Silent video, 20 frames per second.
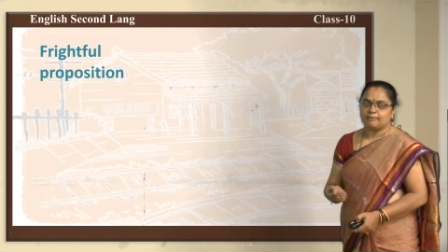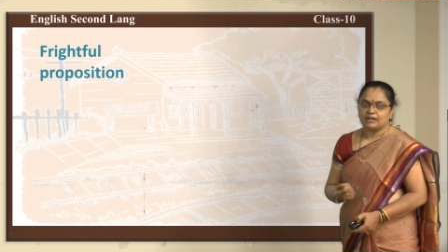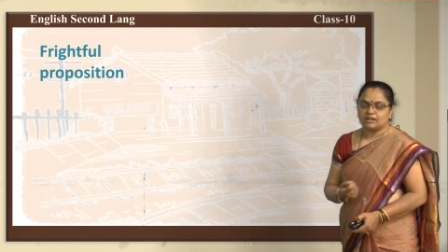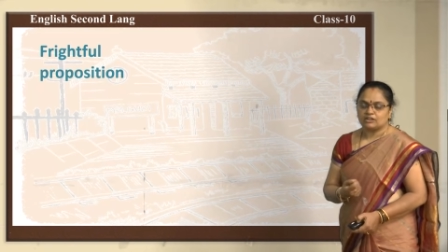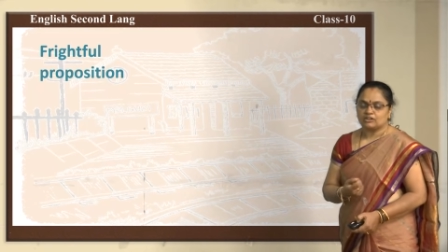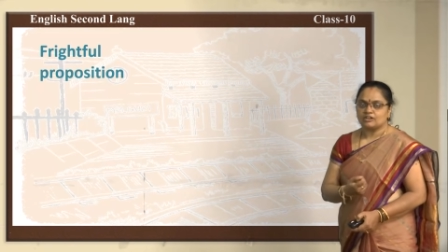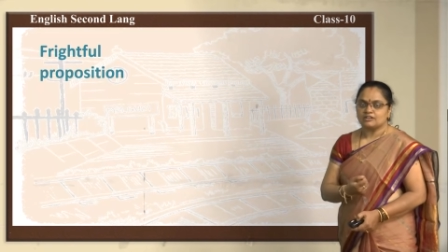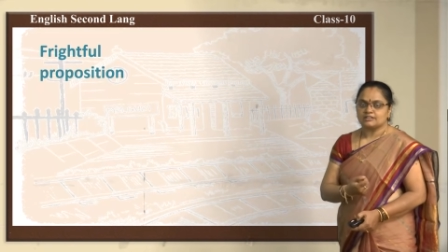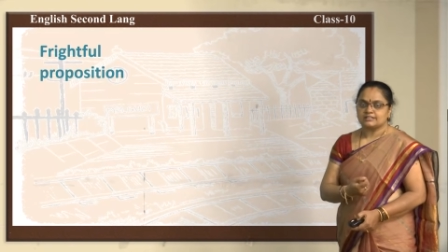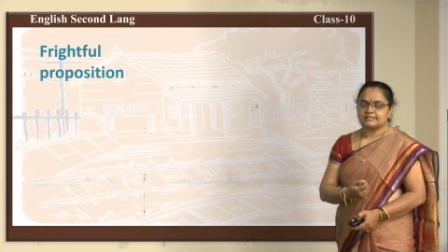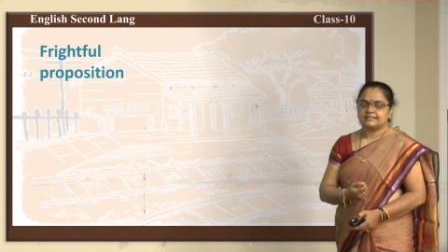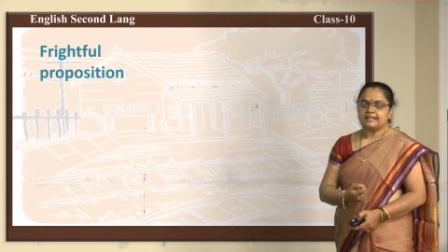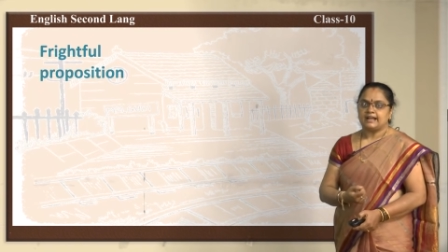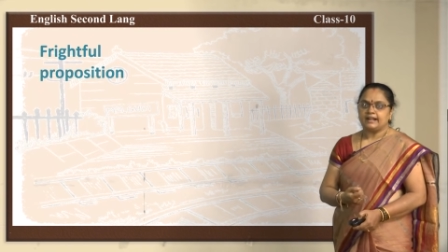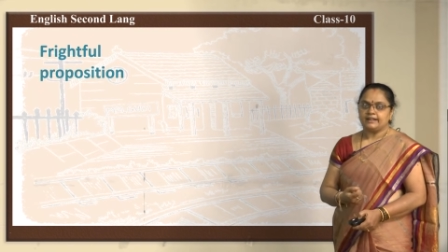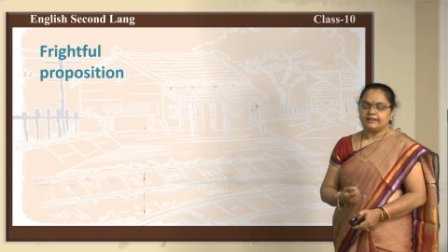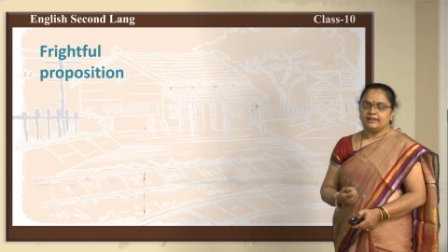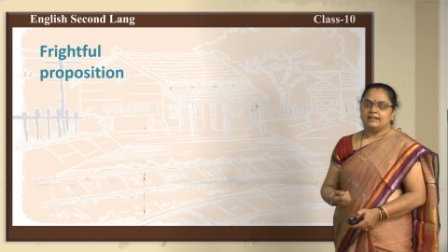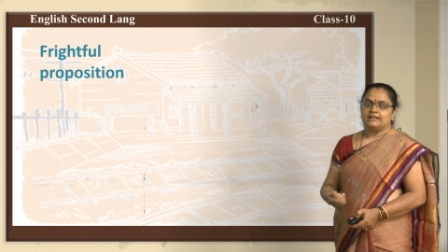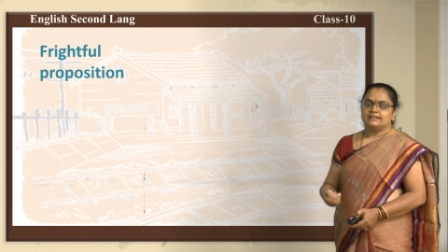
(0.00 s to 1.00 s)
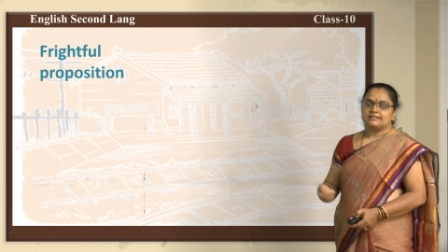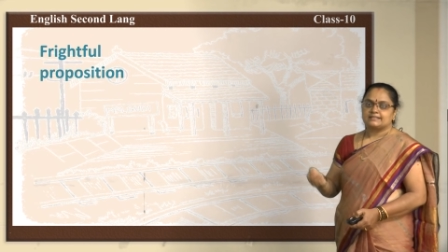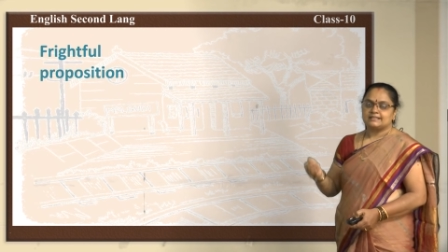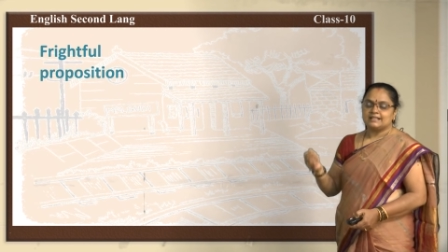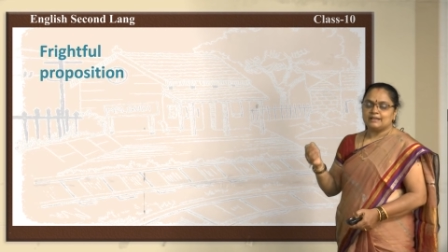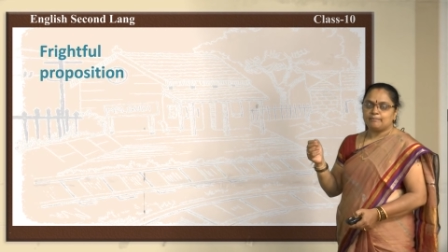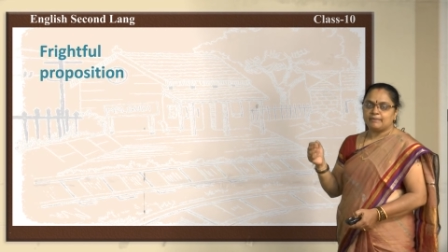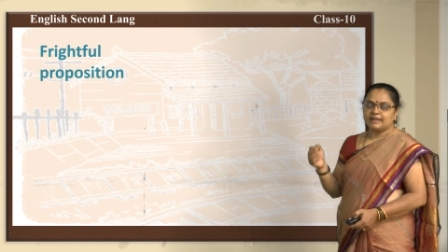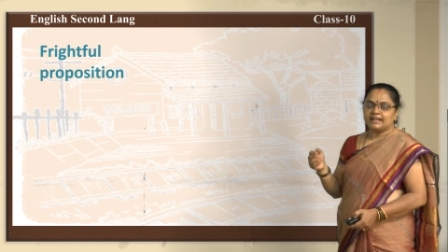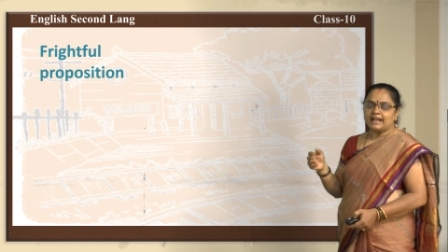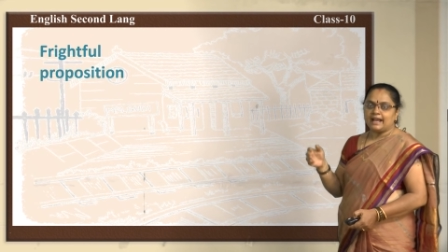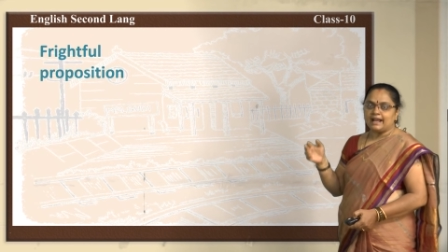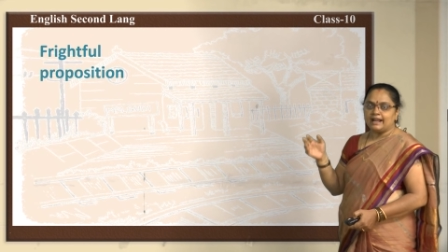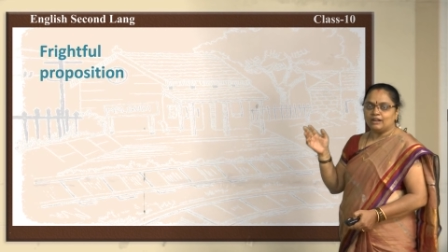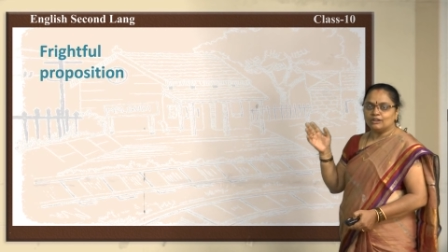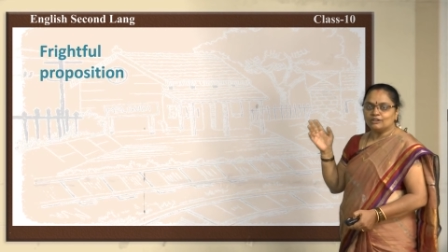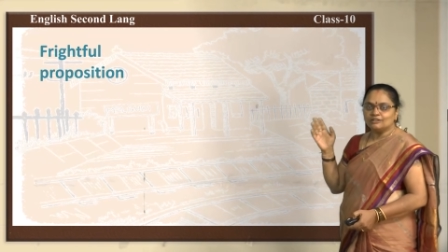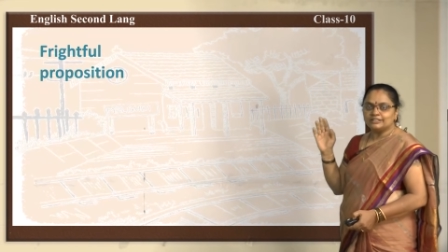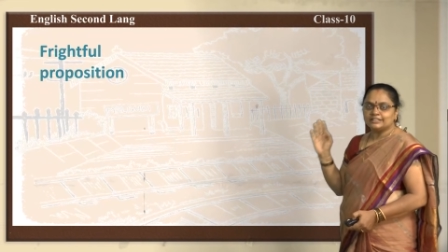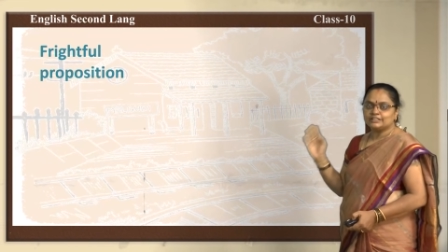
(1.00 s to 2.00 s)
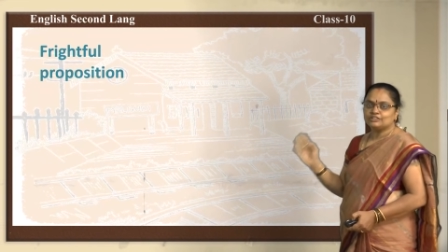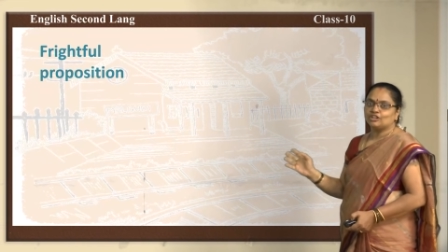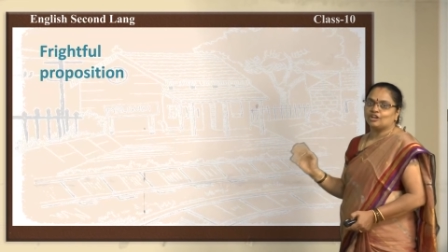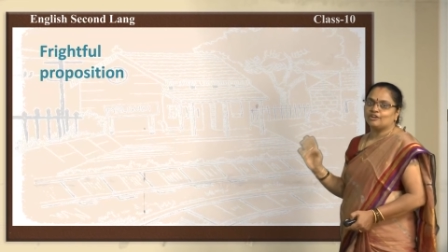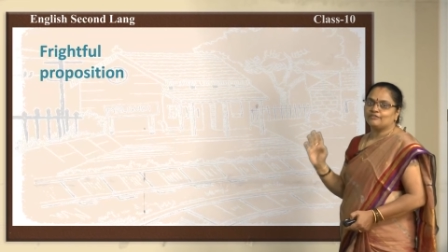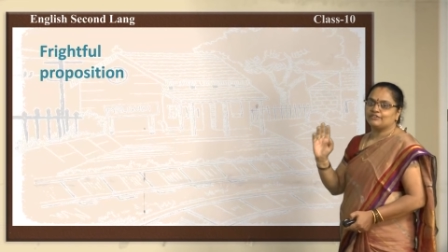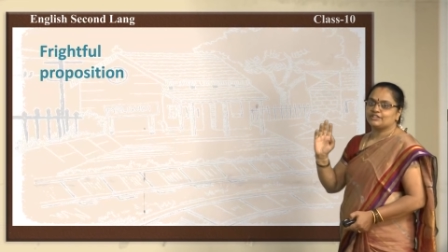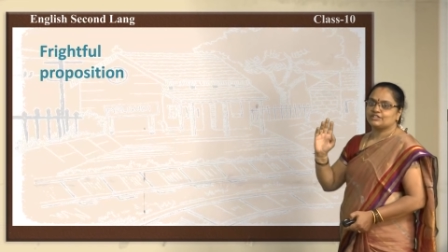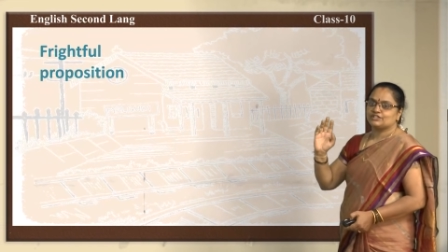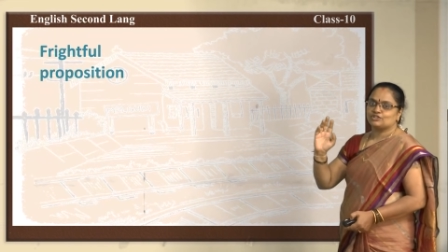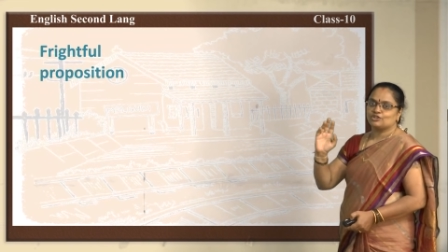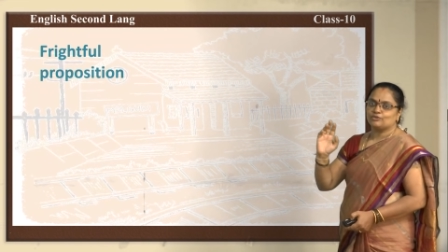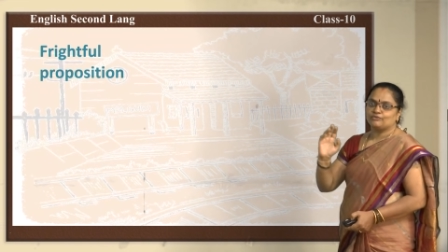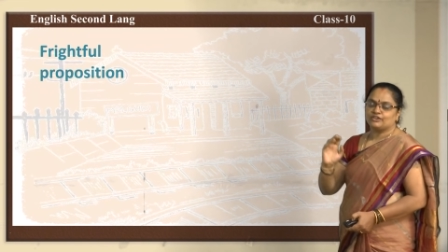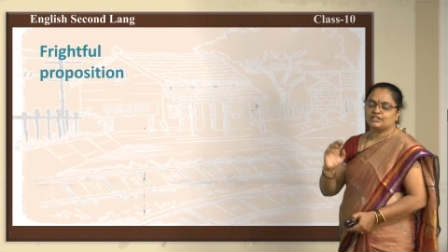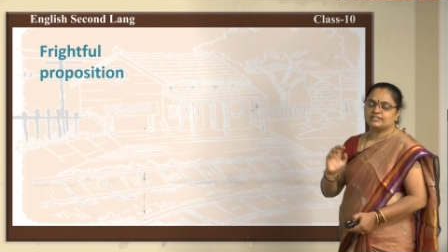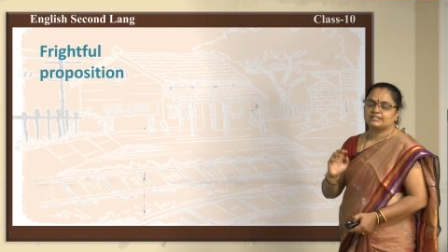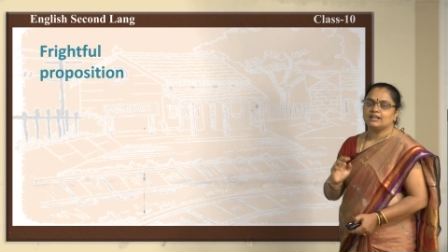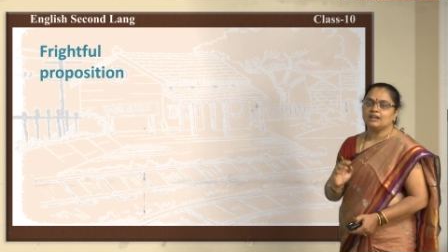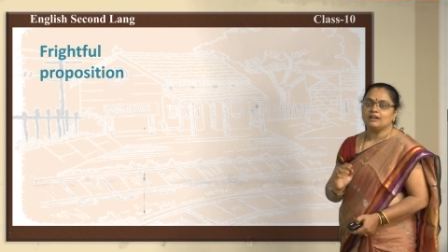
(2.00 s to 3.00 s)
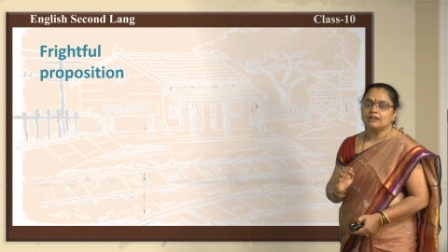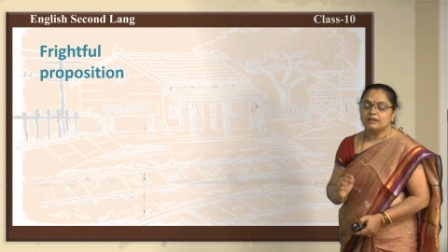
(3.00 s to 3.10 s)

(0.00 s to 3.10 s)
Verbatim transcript: across that sleeping alone in the office room was a